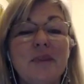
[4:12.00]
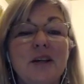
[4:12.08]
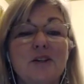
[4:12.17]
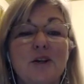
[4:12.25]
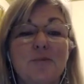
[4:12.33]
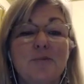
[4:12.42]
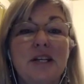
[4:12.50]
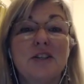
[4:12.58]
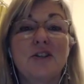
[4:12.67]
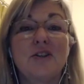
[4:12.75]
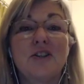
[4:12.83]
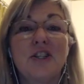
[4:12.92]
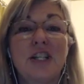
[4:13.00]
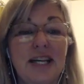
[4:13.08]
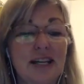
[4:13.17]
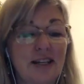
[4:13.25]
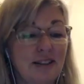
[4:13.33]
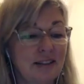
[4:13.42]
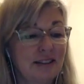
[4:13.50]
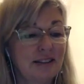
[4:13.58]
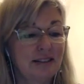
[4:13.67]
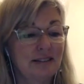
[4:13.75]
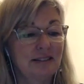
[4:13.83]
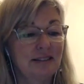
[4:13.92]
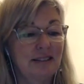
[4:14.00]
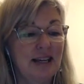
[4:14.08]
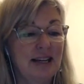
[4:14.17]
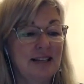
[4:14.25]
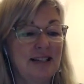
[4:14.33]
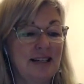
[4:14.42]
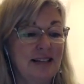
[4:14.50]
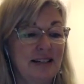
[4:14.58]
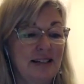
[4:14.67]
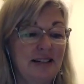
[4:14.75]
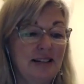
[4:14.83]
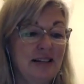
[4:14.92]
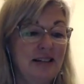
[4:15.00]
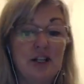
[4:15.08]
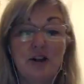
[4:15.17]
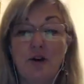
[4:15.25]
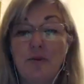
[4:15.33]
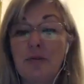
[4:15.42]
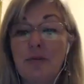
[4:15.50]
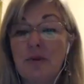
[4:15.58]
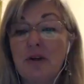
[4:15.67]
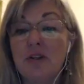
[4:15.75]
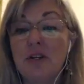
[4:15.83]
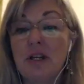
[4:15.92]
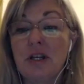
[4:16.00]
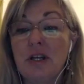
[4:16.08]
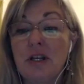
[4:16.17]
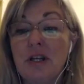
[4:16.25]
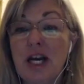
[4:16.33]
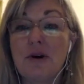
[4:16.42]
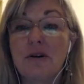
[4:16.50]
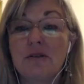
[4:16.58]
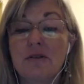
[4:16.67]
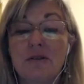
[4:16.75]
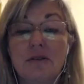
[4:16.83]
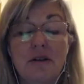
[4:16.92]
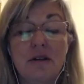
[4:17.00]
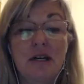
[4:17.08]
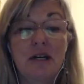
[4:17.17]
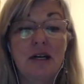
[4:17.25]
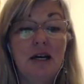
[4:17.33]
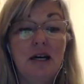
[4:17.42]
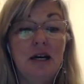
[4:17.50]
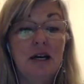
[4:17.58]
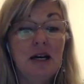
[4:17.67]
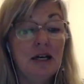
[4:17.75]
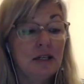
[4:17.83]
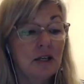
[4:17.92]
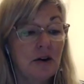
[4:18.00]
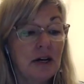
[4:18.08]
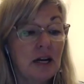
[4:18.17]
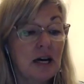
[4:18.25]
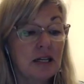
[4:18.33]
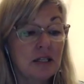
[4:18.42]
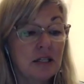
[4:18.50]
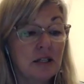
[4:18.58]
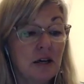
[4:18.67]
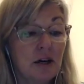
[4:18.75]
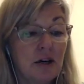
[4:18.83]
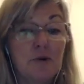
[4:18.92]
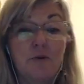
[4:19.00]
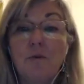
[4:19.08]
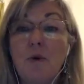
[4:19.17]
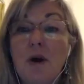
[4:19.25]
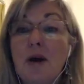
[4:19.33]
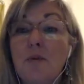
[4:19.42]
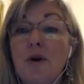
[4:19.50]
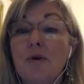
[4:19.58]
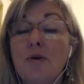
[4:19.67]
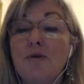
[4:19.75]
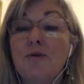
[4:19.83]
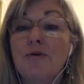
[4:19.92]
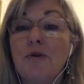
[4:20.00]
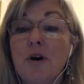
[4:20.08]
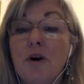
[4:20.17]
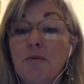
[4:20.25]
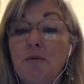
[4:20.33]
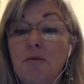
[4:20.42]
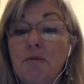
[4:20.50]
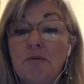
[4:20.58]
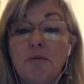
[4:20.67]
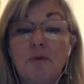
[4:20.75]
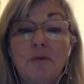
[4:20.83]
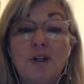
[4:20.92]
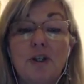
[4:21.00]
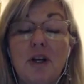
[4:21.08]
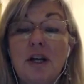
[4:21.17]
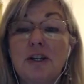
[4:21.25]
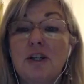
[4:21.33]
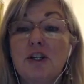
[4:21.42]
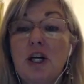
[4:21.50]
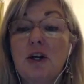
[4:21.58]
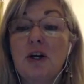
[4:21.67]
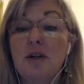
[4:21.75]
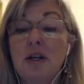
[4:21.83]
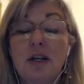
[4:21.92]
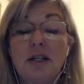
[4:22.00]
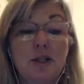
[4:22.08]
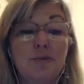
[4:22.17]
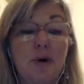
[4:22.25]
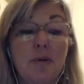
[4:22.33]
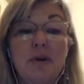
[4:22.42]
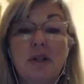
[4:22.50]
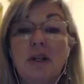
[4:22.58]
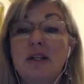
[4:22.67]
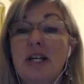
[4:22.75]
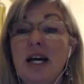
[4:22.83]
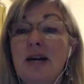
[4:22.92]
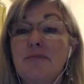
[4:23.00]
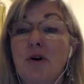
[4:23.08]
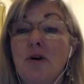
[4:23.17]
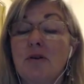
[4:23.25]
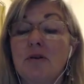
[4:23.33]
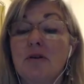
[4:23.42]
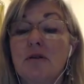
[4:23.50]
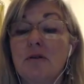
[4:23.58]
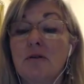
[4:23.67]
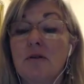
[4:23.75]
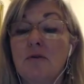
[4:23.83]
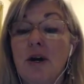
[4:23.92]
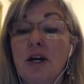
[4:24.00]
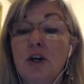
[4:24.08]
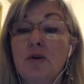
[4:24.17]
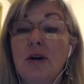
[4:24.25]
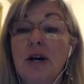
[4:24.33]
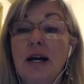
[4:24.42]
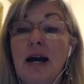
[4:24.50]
So please do share. Excellent. So remember, using the chat box. So I'd like to know where we're all from. Would you like to just pop in the chat box where you're